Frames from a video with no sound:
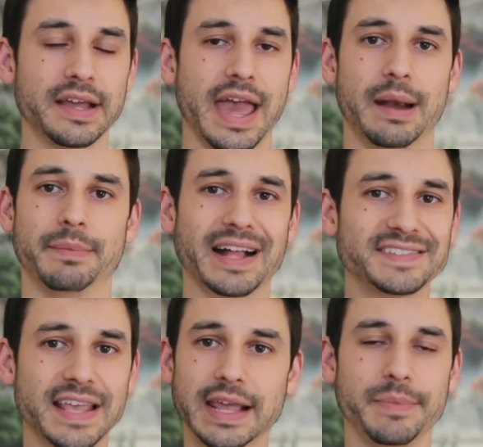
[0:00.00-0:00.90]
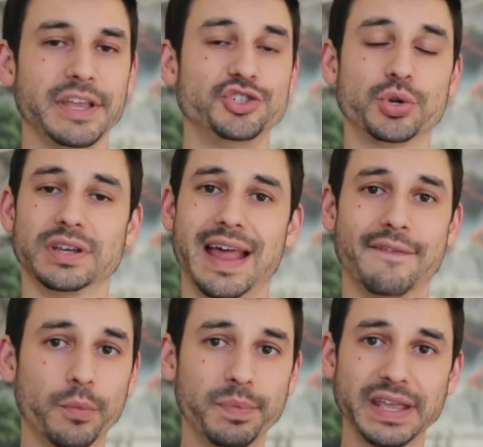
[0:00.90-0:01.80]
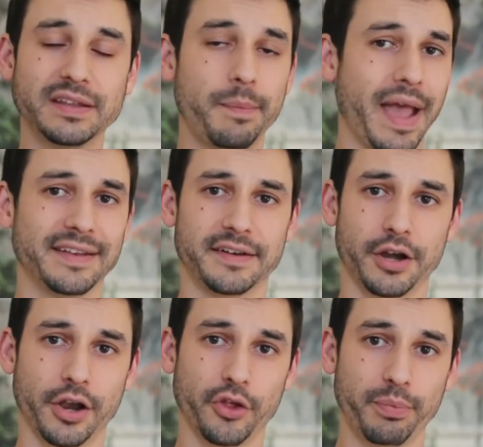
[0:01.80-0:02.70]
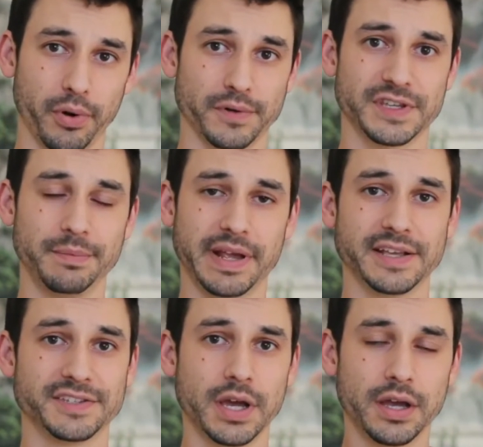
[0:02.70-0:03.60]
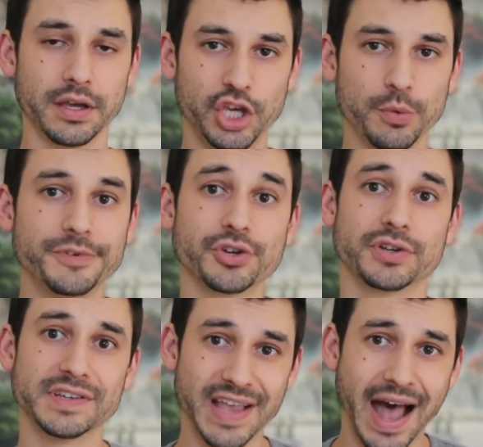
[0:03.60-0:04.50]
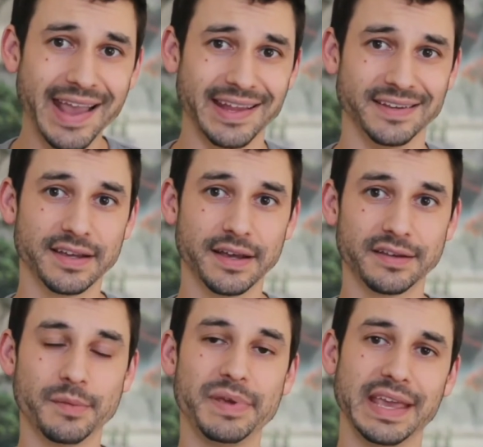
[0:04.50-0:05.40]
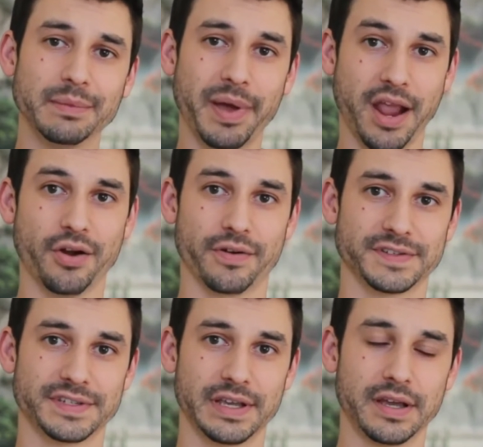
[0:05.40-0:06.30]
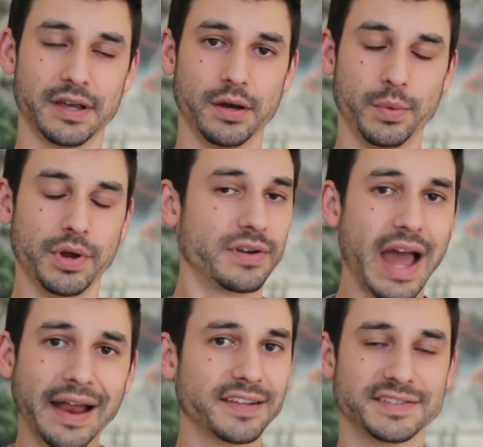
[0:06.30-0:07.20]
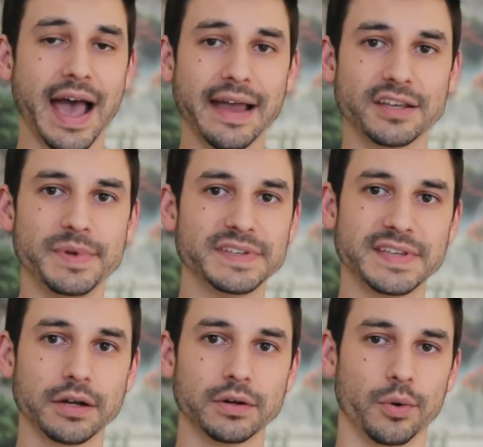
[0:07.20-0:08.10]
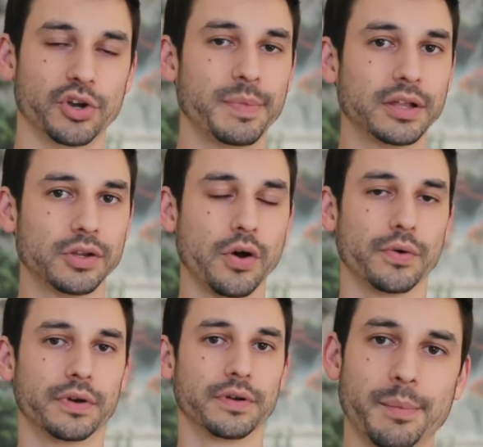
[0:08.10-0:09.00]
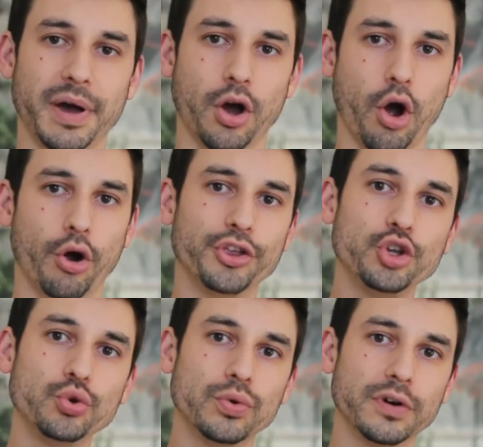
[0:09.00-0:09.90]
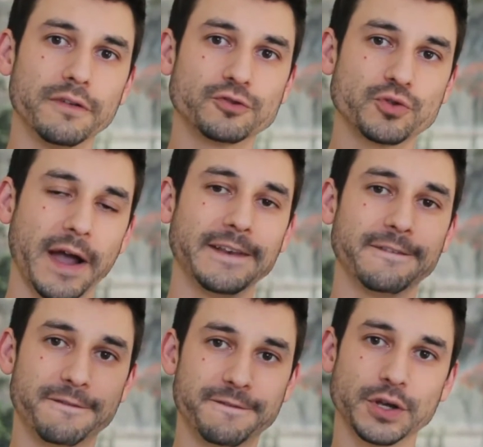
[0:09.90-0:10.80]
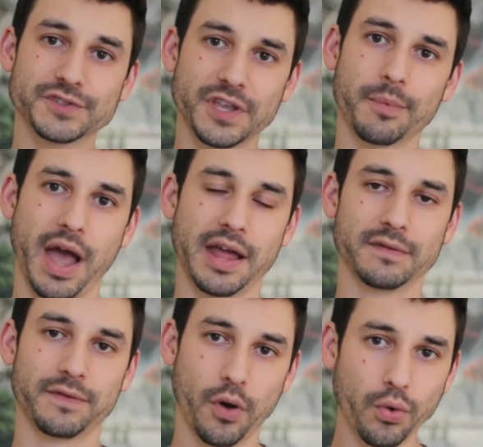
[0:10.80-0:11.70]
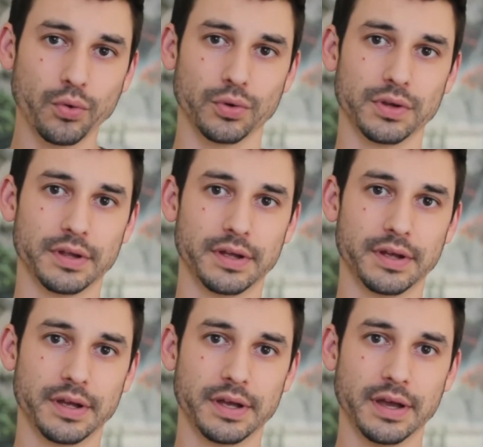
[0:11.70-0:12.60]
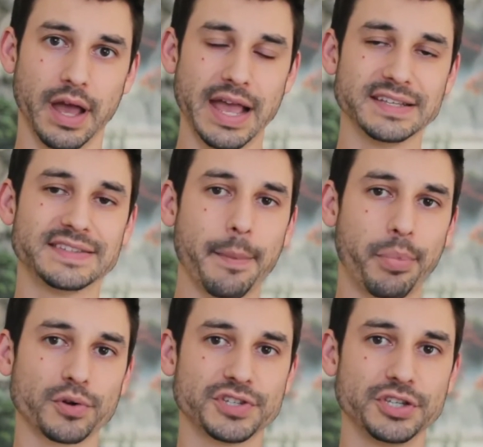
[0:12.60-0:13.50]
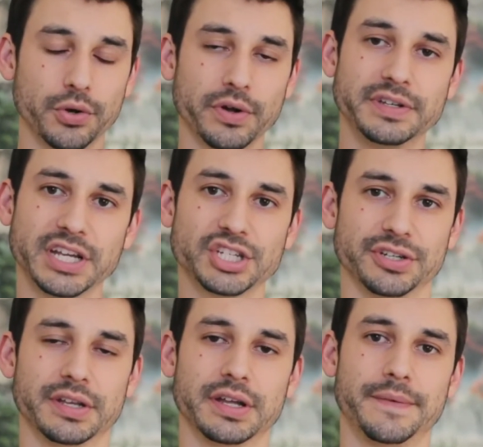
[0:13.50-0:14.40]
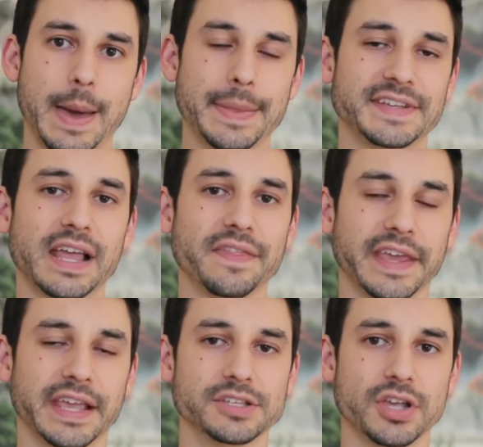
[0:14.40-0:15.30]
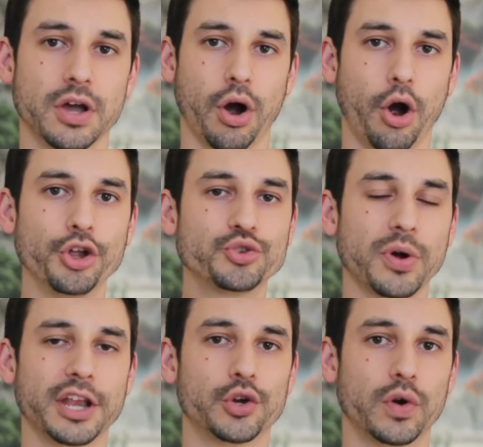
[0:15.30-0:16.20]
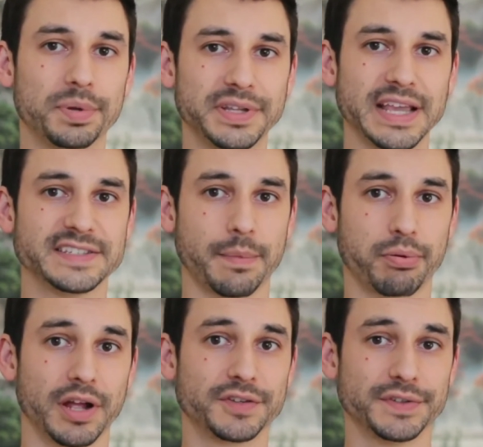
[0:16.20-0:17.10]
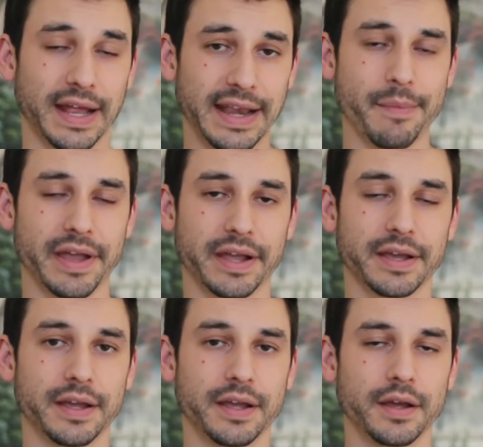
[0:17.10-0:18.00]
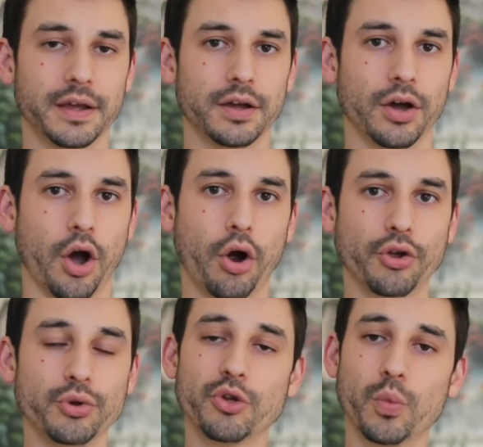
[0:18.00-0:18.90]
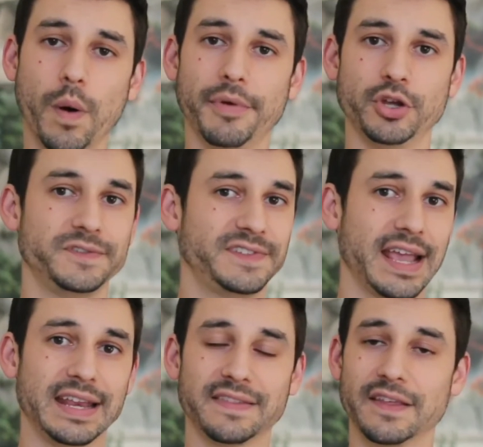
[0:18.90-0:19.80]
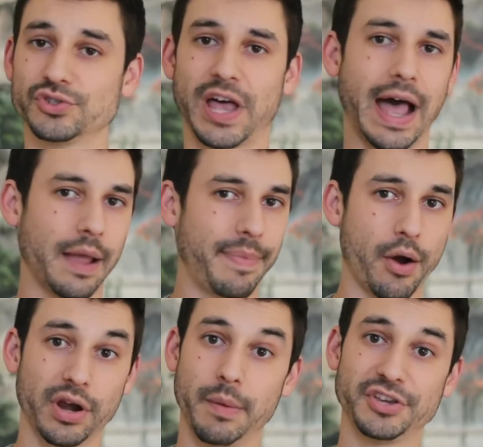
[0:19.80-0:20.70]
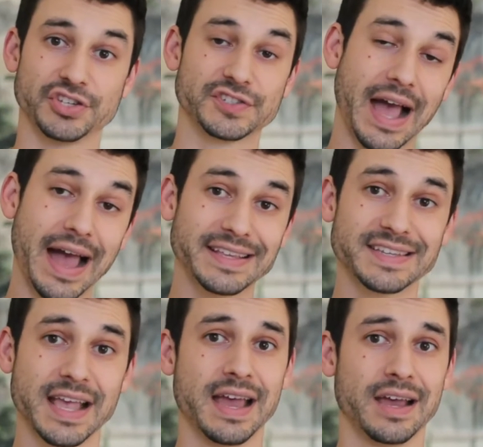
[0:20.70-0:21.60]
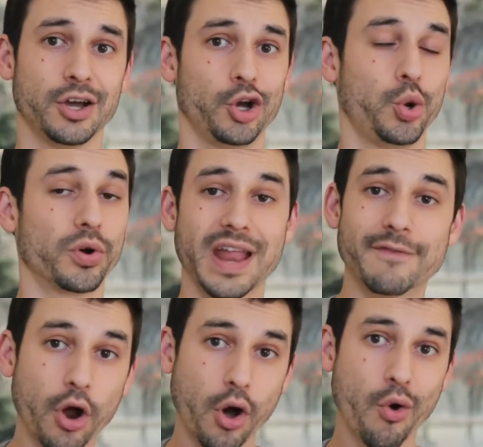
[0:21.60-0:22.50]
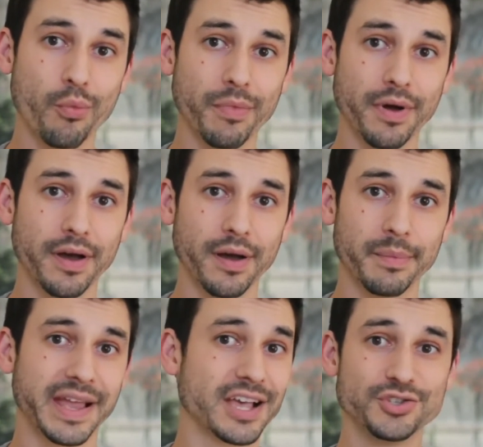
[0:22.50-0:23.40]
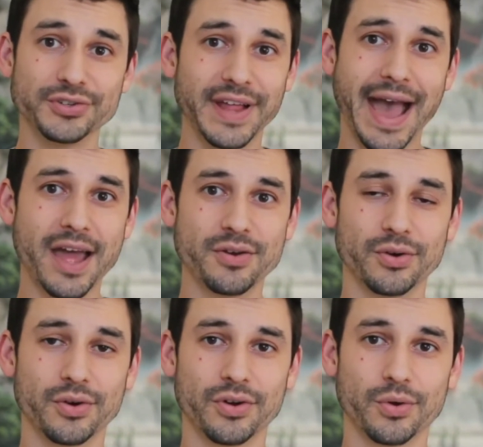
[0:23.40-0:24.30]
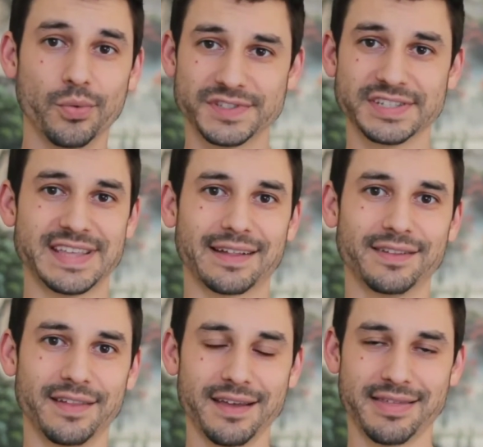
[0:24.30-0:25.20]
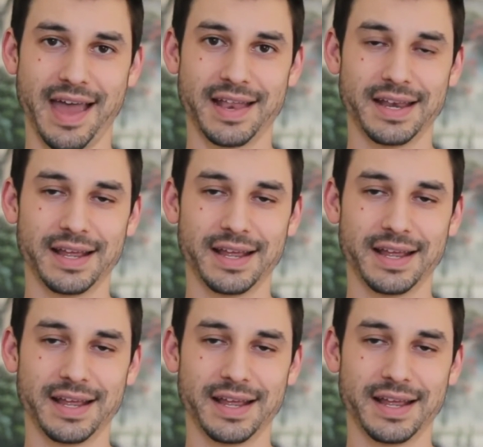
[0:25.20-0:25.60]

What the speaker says: And I'm not saying it means you can never be dependent on another person, because humans are designed to be in pairs. We are not designed to be single or to be alone. But are you trying to fill some kind of hole? Is that person your addiction? And the second thing is, are you trying to replace a parental dynamic? Are you the woman who's dating those high-powered, ambitious guys who are never home because your dad was exactly like that?